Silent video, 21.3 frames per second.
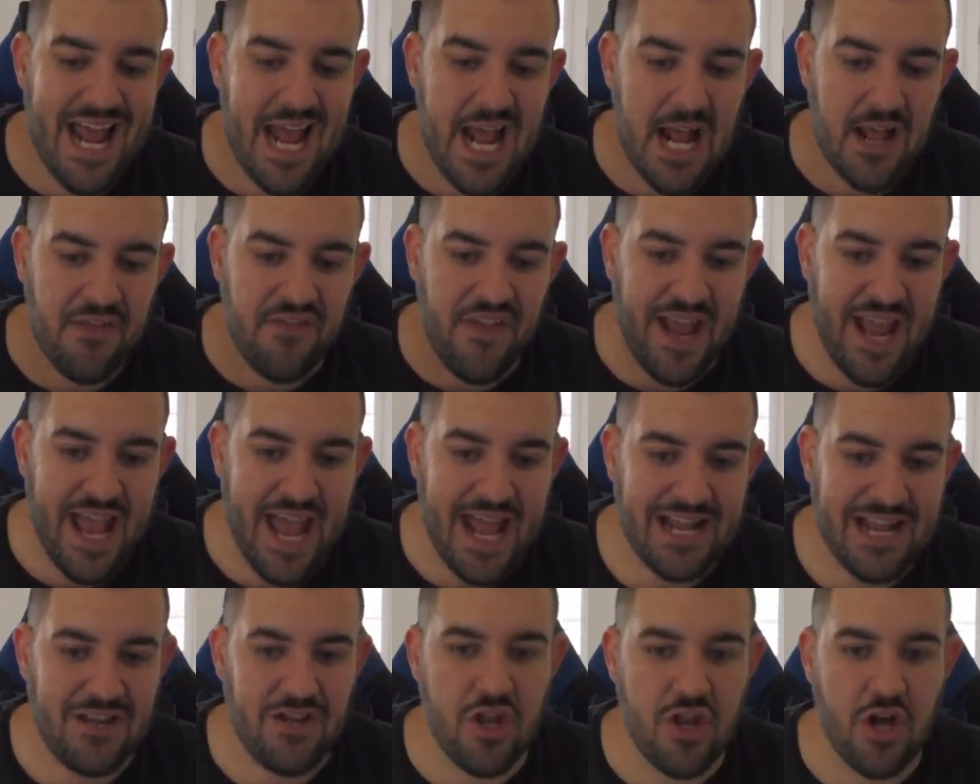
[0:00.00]
they
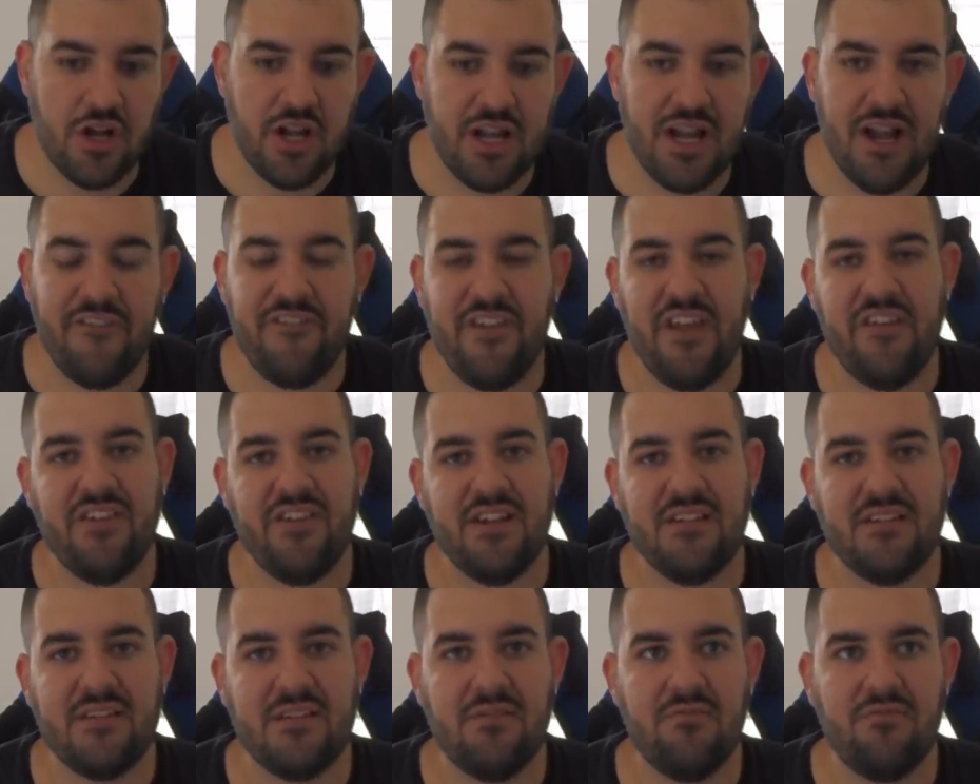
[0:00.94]
had not enough evidence
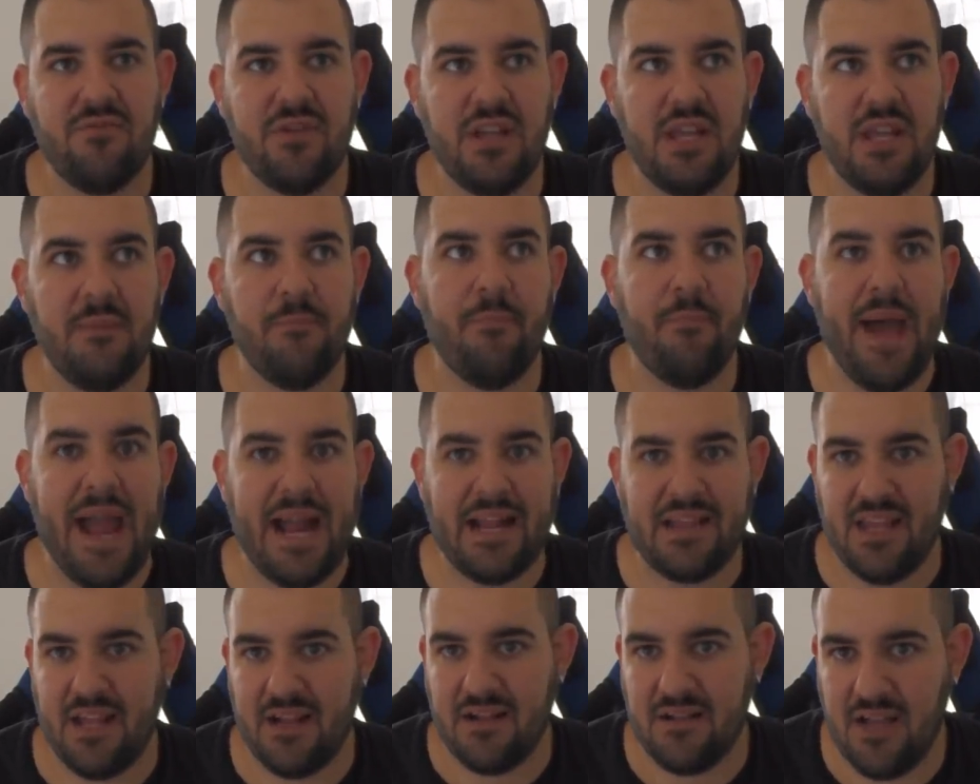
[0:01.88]
to really back
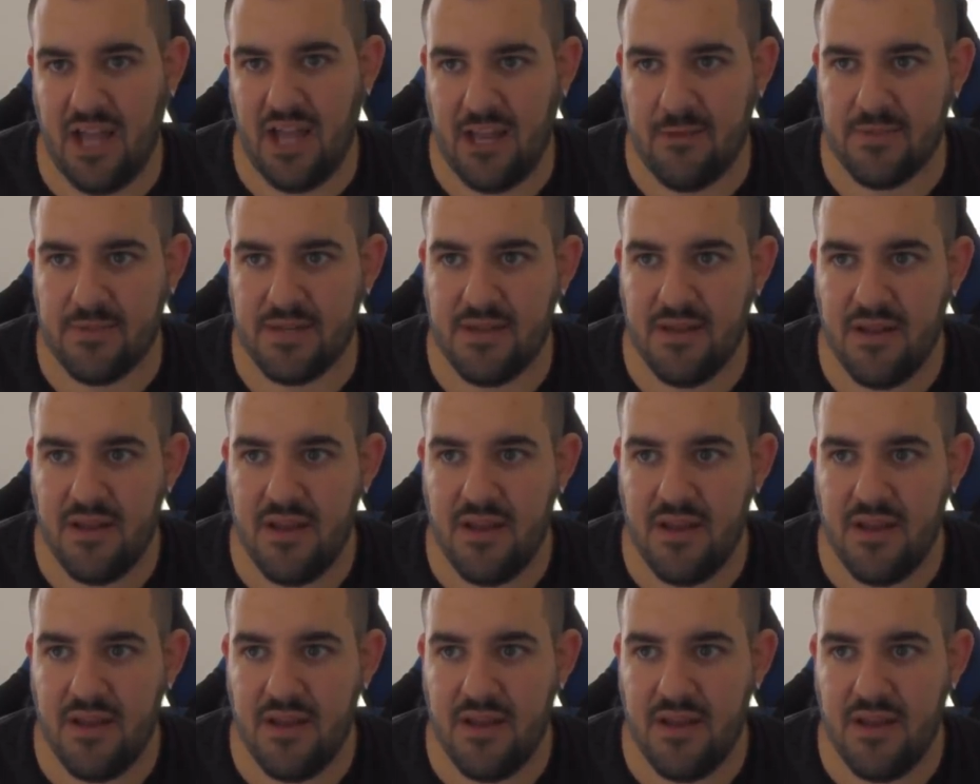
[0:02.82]
their claims.